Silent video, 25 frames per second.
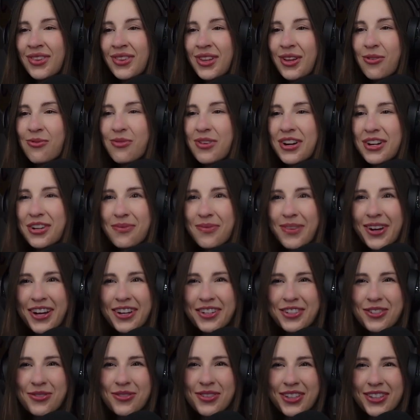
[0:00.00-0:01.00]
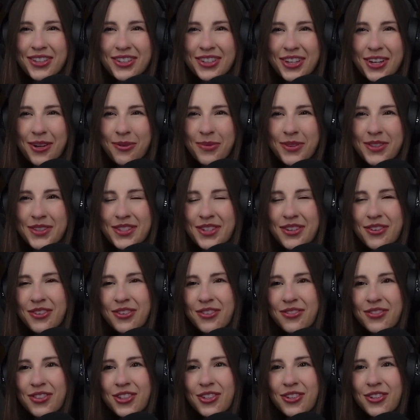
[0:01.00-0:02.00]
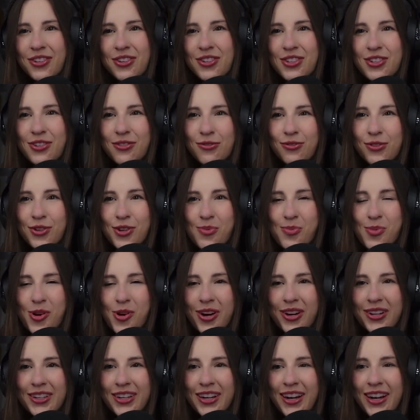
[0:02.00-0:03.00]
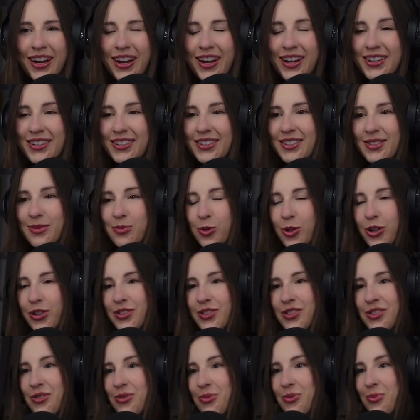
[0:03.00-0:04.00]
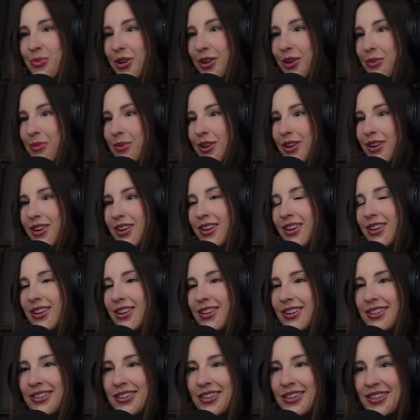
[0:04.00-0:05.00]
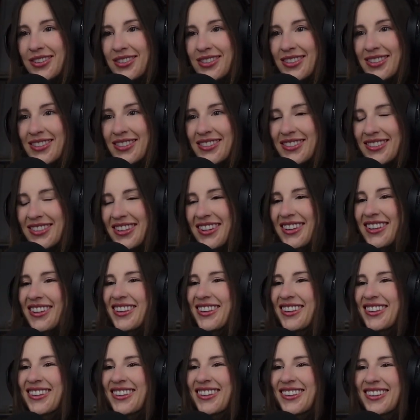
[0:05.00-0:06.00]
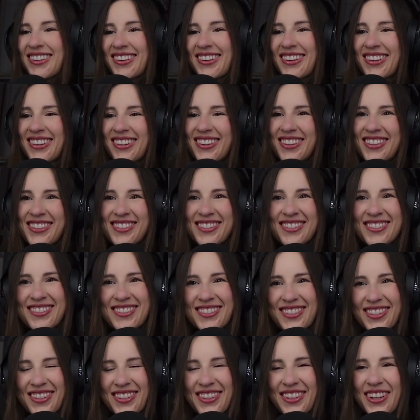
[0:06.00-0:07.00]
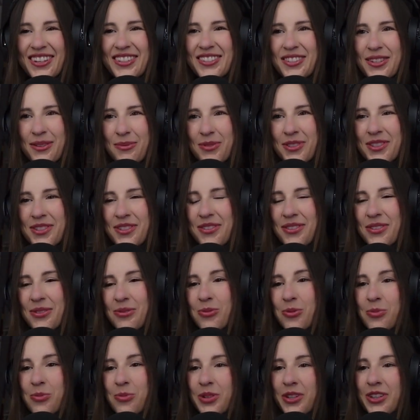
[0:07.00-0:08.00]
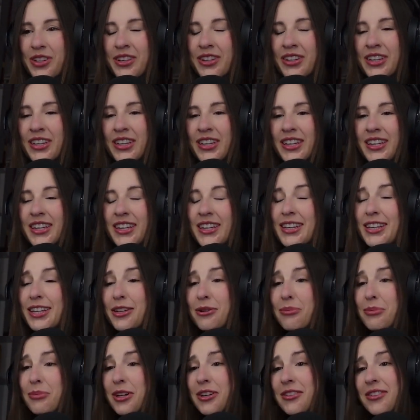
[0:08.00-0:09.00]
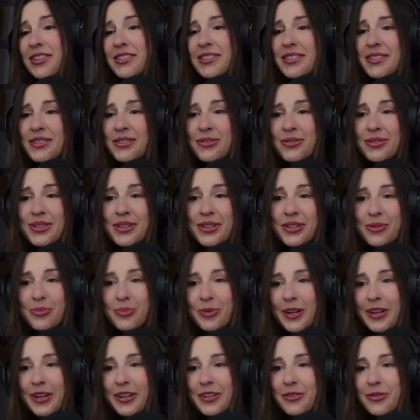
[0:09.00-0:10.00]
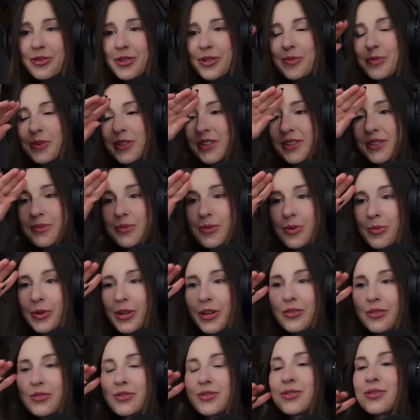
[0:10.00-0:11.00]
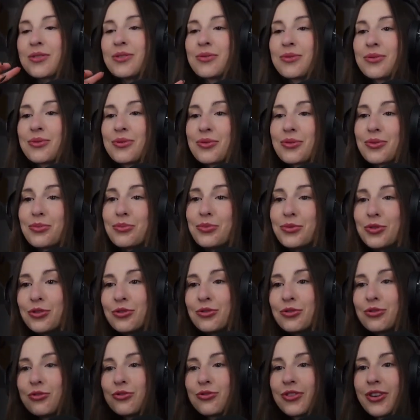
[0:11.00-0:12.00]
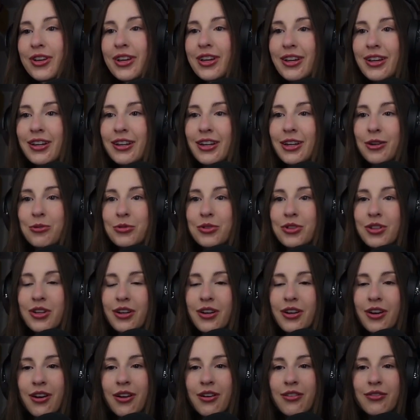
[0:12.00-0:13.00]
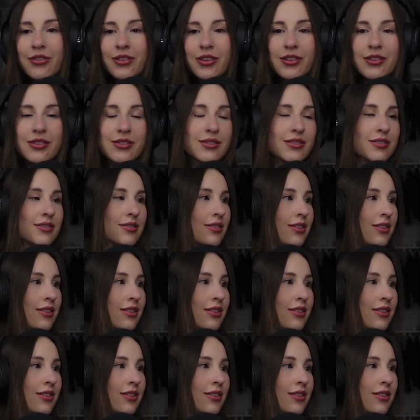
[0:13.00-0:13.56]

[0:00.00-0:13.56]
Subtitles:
Welcome back to another episode of the Nourished and Free podcast, brought to you by my closet. This is the last episode that will be in my closet, so say goodbye to it because I'm about to move and I will not have this